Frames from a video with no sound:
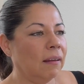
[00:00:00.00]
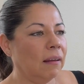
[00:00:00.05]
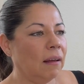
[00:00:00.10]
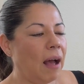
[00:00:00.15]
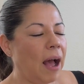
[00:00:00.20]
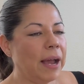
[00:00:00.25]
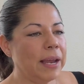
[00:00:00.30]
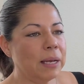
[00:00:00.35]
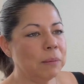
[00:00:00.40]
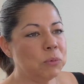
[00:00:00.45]

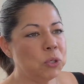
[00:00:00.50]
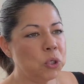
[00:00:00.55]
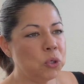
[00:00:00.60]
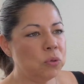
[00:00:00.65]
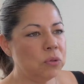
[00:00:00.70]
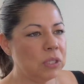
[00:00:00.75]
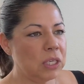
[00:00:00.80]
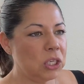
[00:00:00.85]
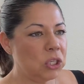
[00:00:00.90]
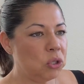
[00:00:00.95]
I am
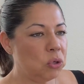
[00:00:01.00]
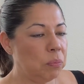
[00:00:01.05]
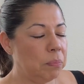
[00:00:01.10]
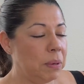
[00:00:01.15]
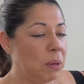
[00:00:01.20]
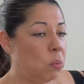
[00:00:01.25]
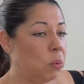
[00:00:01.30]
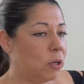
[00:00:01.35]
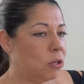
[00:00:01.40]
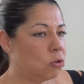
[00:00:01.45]
choosing to
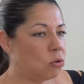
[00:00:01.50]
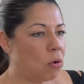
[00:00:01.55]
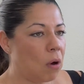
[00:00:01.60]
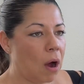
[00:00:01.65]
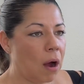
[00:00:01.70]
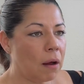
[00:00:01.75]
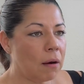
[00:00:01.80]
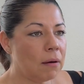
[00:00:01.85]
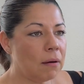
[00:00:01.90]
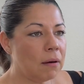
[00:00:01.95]
be
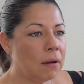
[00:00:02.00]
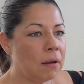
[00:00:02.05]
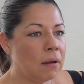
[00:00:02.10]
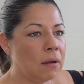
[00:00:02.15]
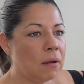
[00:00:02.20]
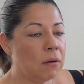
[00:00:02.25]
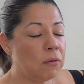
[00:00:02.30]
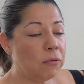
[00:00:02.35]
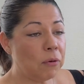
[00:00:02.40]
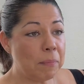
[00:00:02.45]
withdrawn
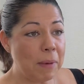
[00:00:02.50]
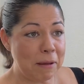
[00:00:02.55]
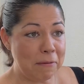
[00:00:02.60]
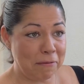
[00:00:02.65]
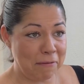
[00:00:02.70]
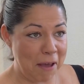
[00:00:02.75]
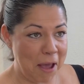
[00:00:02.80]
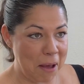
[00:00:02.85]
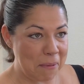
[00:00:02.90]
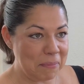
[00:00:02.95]
from my
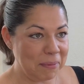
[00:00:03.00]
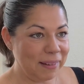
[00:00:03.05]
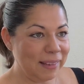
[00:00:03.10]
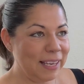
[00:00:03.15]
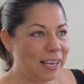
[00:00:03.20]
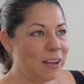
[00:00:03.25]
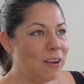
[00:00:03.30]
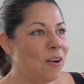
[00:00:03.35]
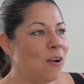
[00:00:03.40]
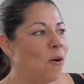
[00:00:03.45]

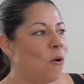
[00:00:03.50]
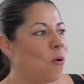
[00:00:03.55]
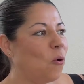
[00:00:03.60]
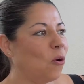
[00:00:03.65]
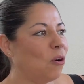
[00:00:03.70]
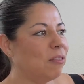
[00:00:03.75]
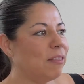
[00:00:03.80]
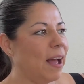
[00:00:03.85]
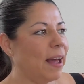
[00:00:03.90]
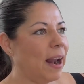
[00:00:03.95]
family
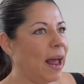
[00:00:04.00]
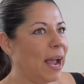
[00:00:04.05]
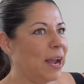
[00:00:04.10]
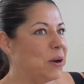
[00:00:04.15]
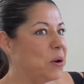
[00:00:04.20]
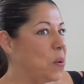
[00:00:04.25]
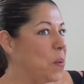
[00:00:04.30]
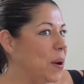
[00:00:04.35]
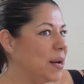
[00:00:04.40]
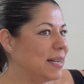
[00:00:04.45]
or that I
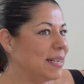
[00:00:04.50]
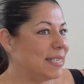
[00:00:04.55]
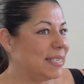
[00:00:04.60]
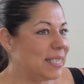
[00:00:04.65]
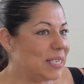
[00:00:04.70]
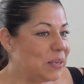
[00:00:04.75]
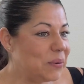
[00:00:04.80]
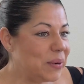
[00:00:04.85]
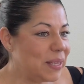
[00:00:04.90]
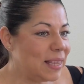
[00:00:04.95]
don't want to
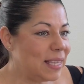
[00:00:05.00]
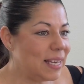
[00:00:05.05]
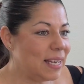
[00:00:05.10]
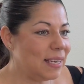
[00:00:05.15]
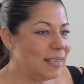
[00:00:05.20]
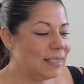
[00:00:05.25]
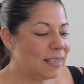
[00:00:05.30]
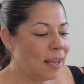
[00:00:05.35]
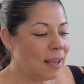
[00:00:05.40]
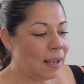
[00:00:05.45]
deal with
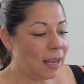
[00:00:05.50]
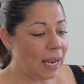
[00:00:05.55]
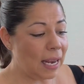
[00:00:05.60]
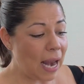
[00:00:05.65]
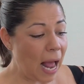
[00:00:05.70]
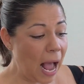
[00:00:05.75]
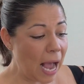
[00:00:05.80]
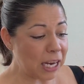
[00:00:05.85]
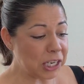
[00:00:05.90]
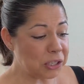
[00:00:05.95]
things. It
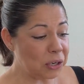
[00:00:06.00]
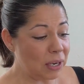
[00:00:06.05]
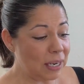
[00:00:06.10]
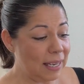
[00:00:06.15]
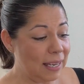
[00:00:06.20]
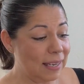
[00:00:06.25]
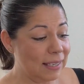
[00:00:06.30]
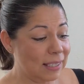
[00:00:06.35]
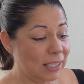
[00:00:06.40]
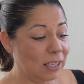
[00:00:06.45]

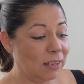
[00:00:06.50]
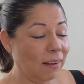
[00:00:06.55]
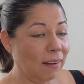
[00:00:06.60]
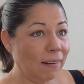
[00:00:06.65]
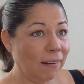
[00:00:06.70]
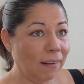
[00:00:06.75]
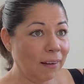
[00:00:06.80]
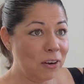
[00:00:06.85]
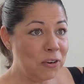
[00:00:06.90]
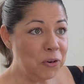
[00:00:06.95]
actually is
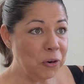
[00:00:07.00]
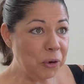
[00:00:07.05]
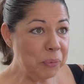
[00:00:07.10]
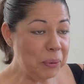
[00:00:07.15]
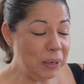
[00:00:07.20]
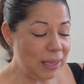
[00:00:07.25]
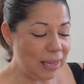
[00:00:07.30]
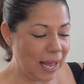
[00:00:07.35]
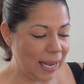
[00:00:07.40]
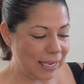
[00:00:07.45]

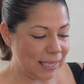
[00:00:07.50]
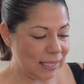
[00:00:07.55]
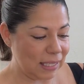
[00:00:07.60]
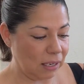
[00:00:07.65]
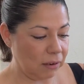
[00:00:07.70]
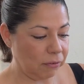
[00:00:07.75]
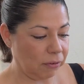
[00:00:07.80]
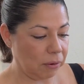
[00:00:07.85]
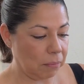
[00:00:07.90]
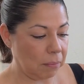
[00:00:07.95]

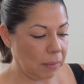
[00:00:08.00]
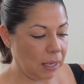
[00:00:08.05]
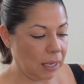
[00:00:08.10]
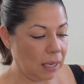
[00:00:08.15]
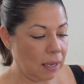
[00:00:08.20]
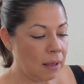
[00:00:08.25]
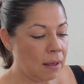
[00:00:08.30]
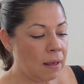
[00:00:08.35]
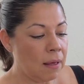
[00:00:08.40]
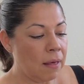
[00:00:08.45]
normalizing for
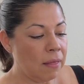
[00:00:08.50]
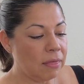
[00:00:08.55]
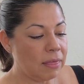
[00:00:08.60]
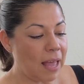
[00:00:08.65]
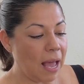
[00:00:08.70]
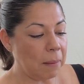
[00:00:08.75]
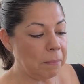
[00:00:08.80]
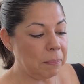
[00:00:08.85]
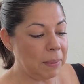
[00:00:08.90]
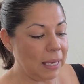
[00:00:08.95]
me
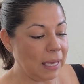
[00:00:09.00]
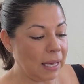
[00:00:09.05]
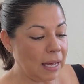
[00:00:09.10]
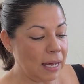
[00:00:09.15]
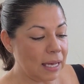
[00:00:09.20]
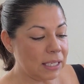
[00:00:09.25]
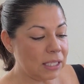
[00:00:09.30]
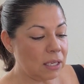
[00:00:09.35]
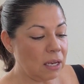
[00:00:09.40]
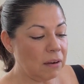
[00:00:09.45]
that
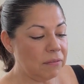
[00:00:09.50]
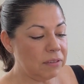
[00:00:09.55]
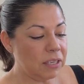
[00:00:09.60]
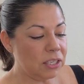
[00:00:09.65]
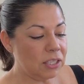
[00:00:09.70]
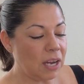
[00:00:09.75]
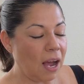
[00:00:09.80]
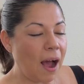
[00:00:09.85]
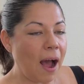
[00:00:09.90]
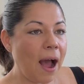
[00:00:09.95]
because of the
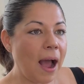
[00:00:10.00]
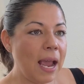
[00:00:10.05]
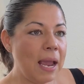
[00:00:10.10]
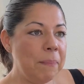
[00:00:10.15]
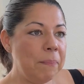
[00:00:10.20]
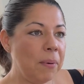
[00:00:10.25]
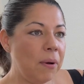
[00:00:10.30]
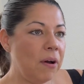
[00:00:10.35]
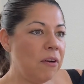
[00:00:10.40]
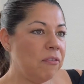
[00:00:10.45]

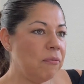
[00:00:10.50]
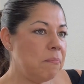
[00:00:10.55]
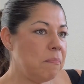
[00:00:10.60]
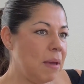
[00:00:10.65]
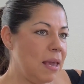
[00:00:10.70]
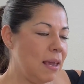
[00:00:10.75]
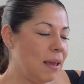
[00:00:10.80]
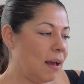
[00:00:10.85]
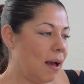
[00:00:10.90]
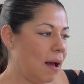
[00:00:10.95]
type of
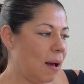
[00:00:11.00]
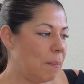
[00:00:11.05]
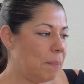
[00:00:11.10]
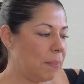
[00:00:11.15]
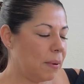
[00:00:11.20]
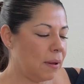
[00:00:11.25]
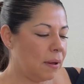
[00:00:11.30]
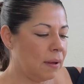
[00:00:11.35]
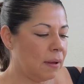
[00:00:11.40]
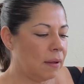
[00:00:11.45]
makeup
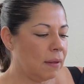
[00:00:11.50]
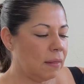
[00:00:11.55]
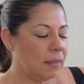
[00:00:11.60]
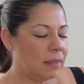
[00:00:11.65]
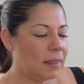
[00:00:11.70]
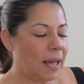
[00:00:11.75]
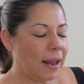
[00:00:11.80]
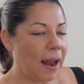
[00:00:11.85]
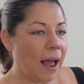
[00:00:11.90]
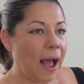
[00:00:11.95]

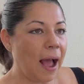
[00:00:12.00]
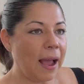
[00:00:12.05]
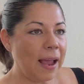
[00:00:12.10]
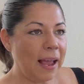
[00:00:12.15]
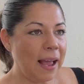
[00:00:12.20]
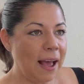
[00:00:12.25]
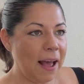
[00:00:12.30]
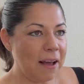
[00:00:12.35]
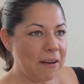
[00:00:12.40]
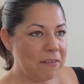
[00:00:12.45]
that I
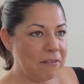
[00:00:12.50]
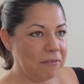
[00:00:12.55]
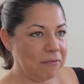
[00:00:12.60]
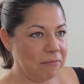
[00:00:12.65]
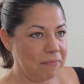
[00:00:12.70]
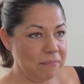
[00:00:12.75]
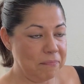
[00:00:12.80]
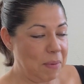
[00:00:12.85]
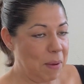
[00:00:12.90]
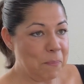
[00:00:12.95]
have
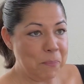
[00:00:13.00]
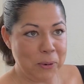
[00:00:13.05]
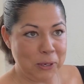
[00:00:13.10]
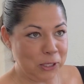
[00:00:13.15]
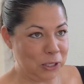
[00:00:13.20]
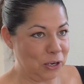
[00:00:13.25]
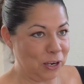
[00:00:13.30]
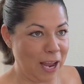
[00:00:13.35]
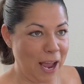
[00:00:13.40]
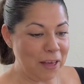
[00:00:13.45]
been put
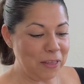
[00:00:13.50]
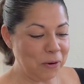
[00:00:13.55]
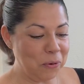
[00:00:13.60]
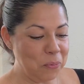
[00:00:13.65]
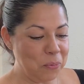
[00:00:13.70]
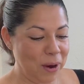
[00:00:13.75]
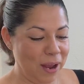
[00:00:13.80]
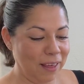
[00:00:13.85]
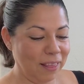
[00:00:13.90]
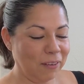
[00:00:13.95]
together
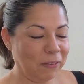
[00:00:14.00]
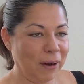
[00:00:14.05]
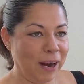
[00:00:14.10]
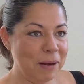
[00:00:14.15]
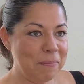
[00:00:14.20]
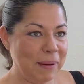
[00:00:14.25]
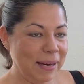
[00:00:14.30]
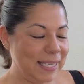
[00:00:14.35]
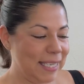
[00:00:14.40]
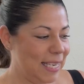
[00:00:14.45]
with,
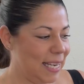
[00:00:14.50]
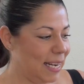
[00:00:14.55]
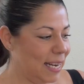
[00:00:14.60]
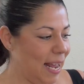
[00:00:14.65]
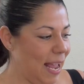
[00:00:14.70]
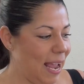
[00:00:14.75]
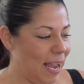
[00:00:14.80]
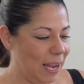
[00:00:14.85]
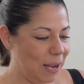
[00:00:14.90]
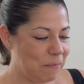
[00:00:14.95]
right, my
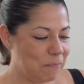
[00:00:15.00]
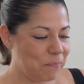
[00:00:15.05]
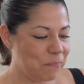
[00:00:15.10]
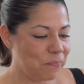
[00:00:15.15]
DNA,